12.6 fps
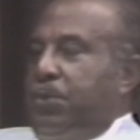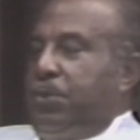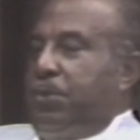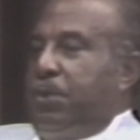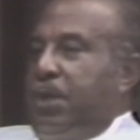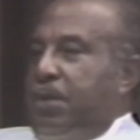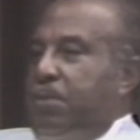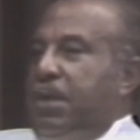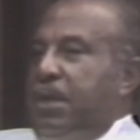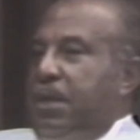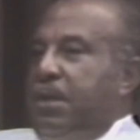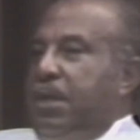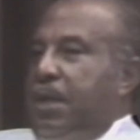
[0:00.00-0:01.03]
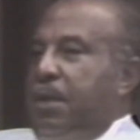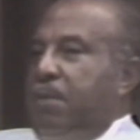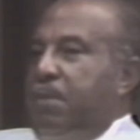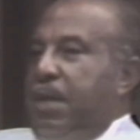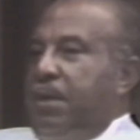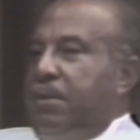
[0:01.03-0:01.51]
So he'd been here then
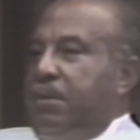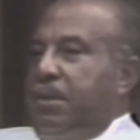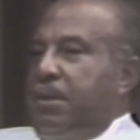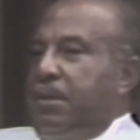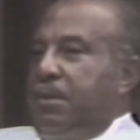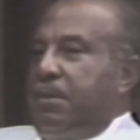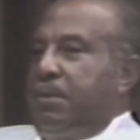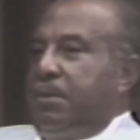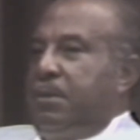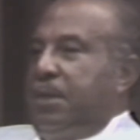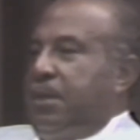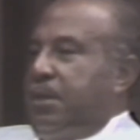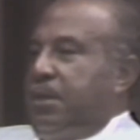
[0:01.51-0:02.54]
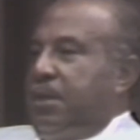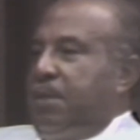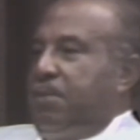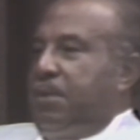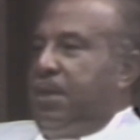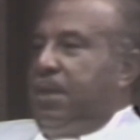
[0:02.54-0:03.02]
about 6 or
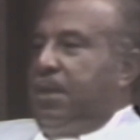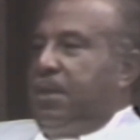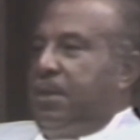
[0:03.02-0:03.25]
7 years.